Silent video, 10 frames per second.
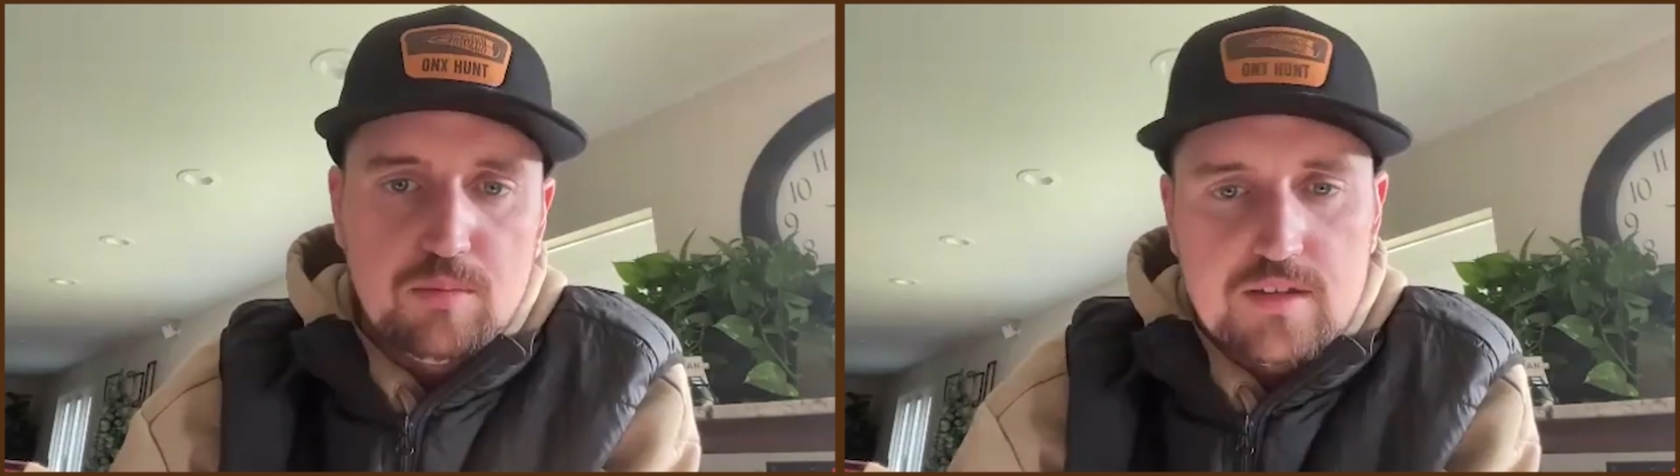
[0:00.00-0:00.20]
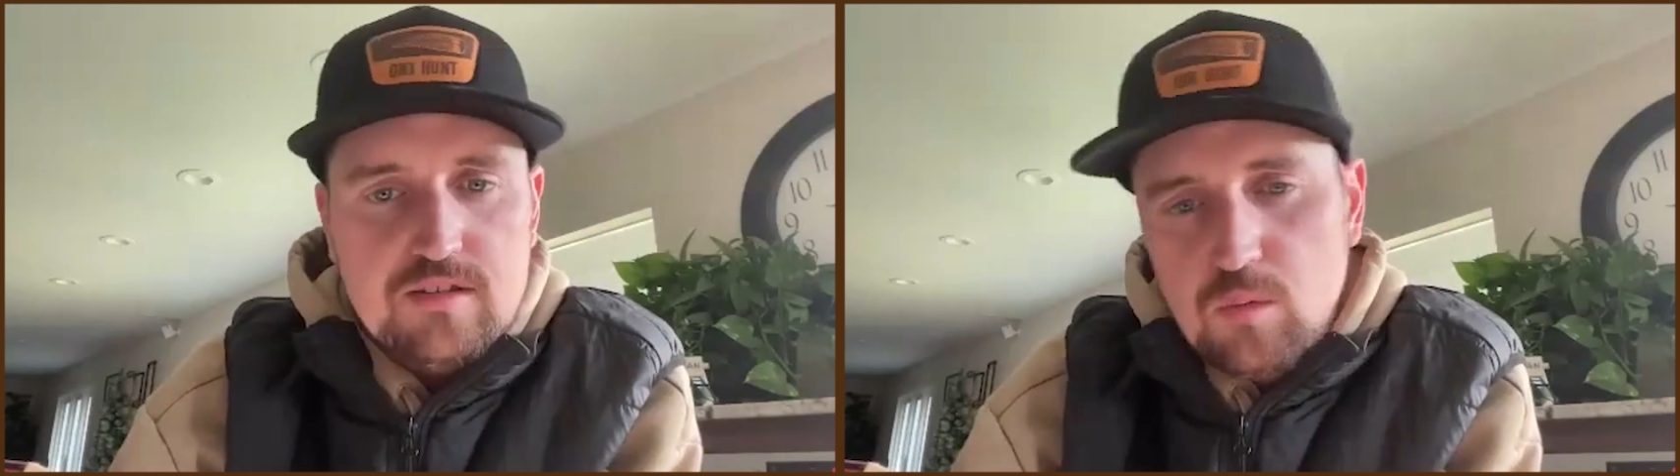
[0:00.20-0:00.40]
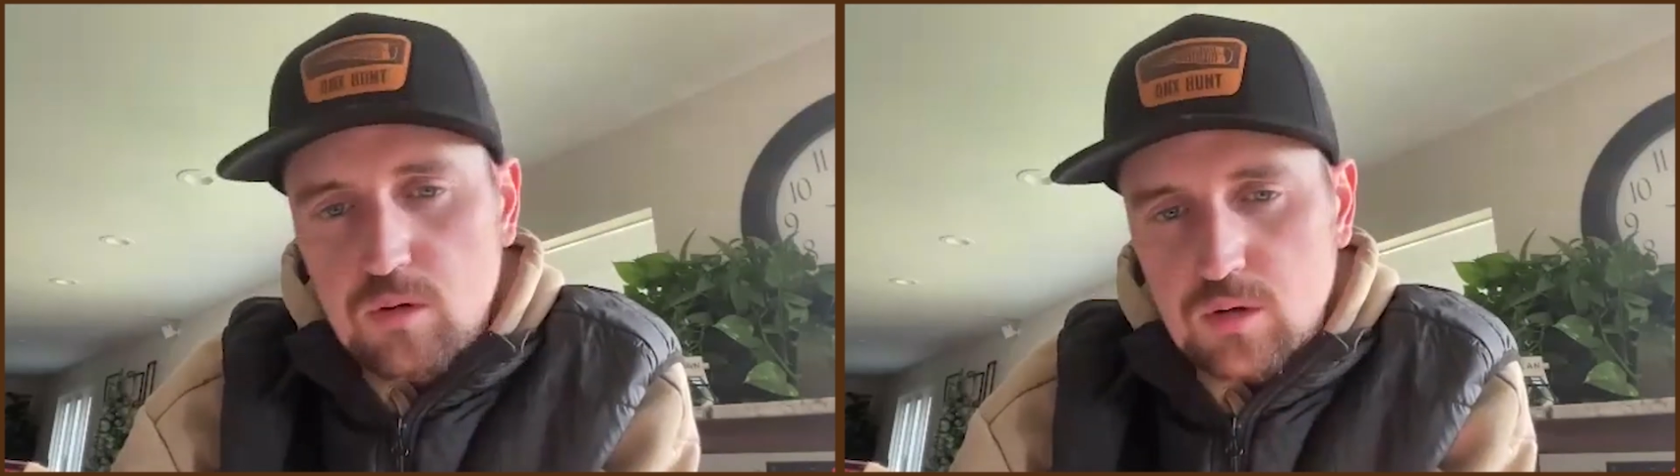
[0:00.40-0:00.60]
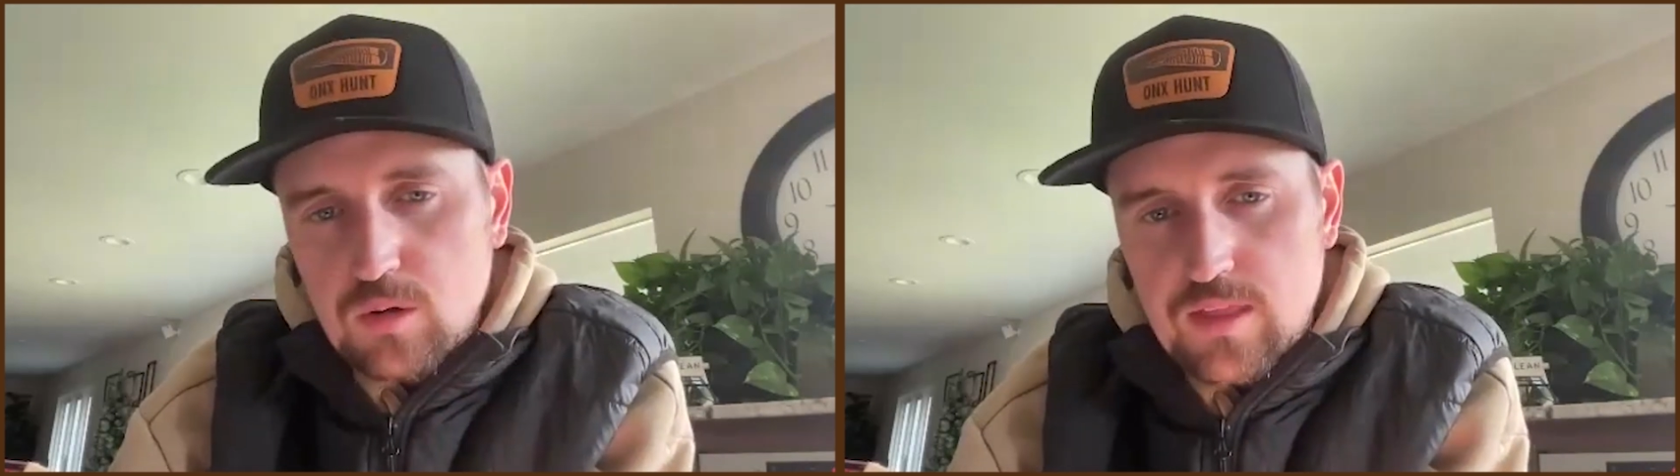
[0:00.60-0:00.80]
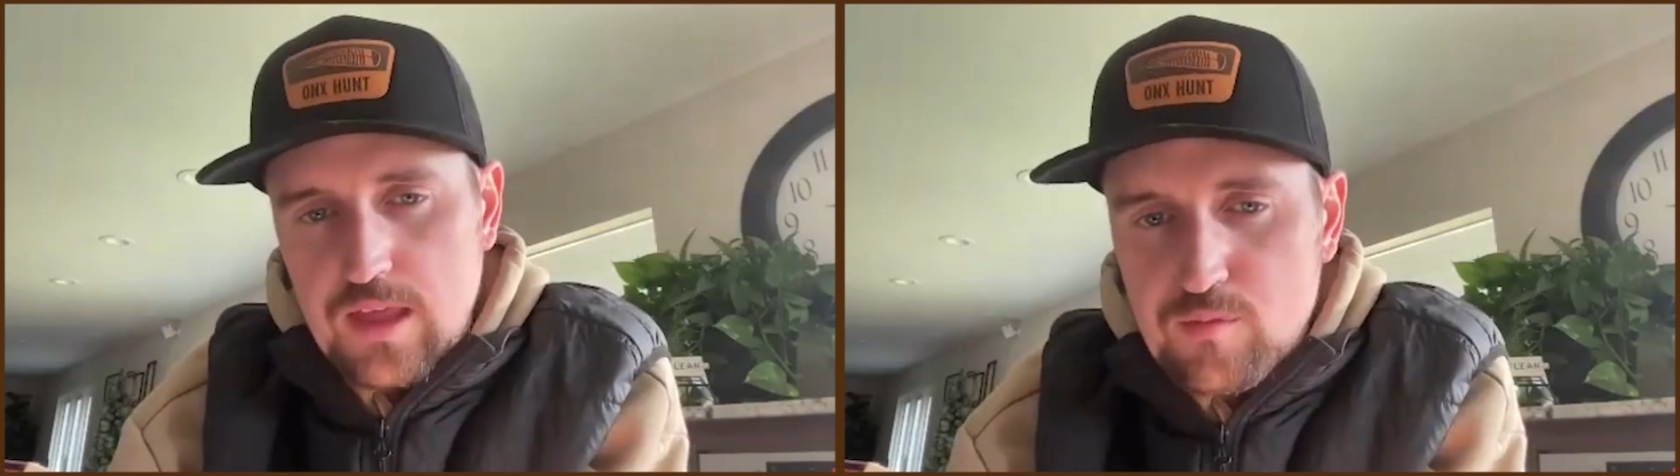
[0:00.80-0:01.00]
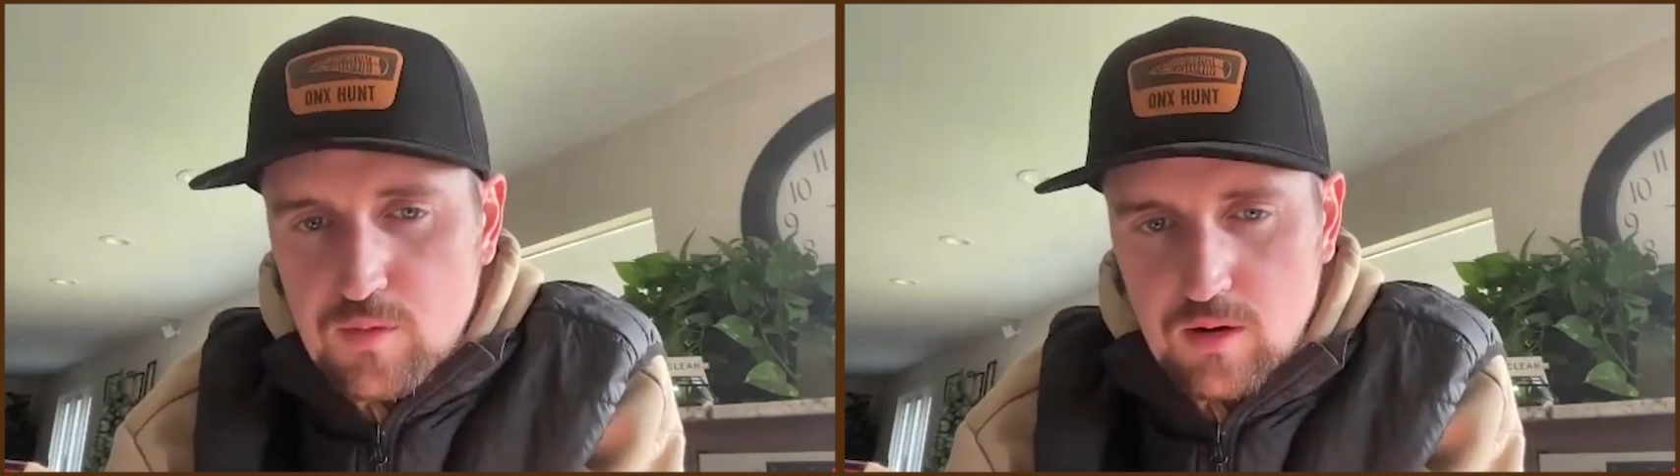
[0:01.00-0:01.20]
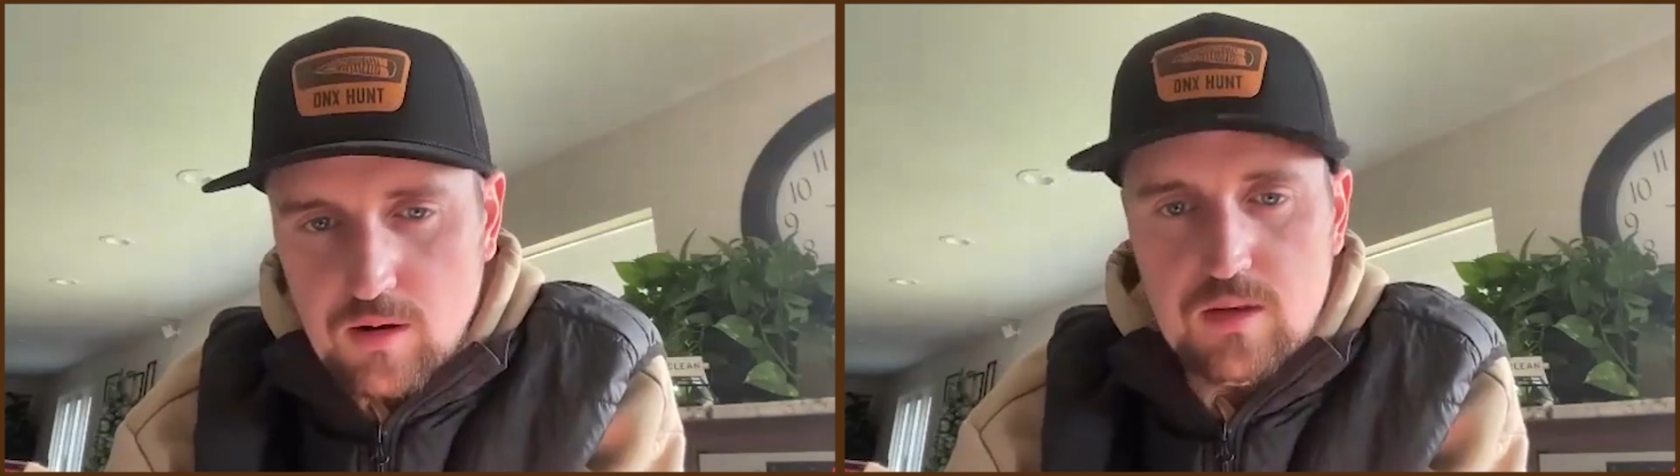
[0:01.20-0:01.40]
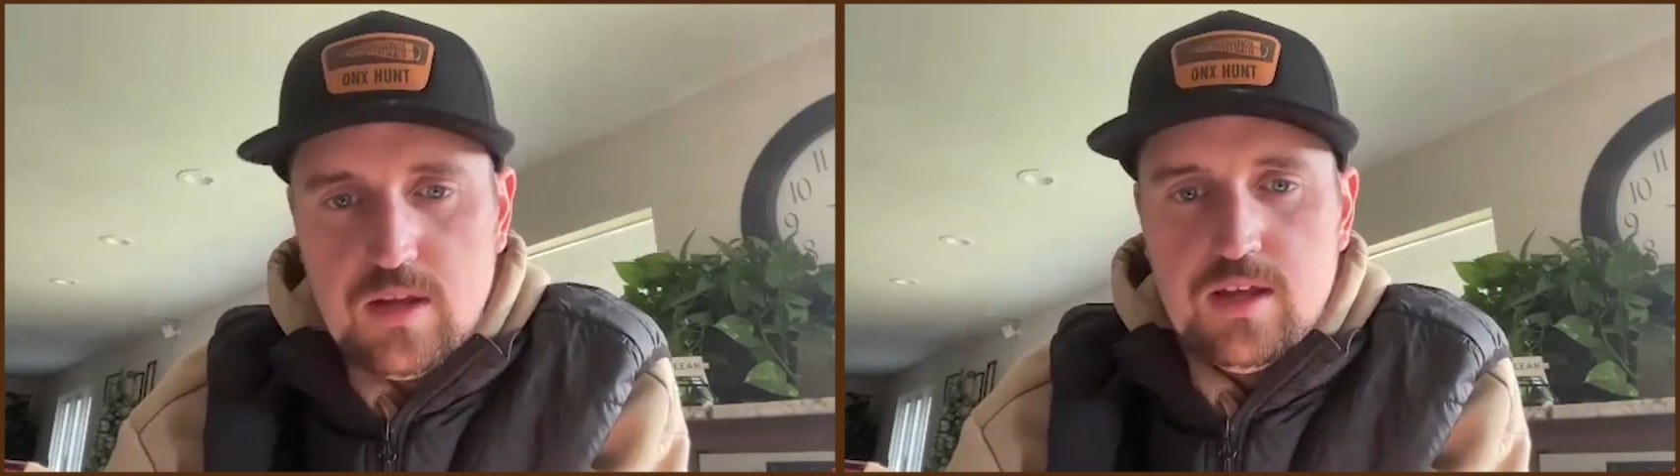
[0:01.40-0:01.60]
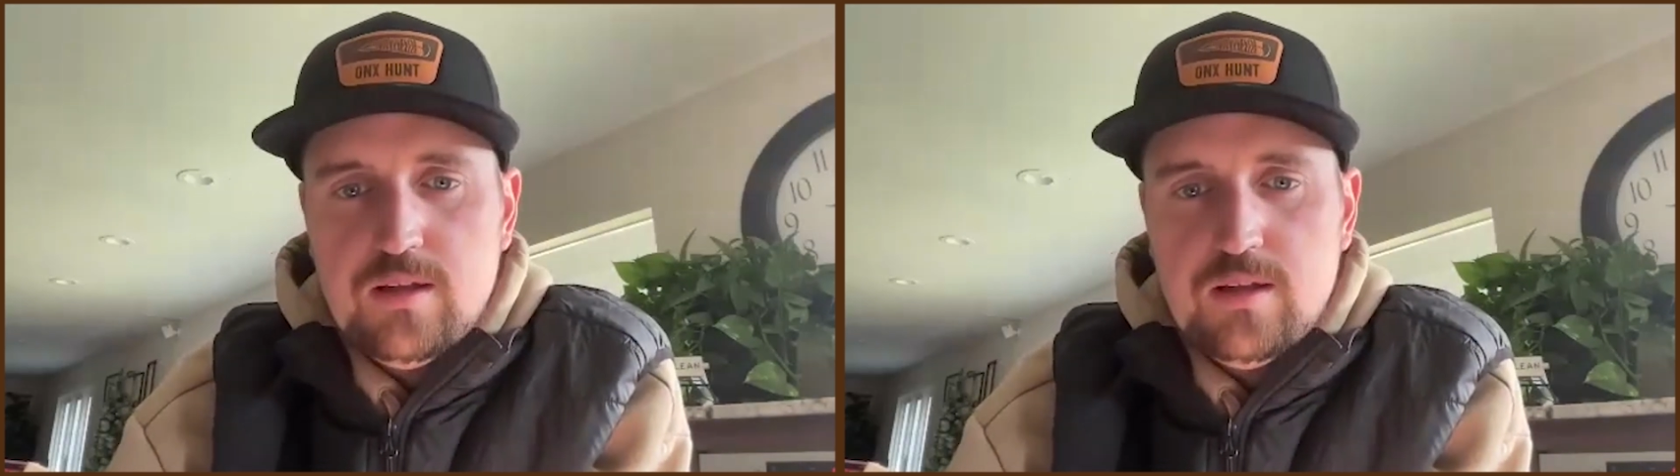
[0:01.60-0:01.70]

but they still weren't going that far.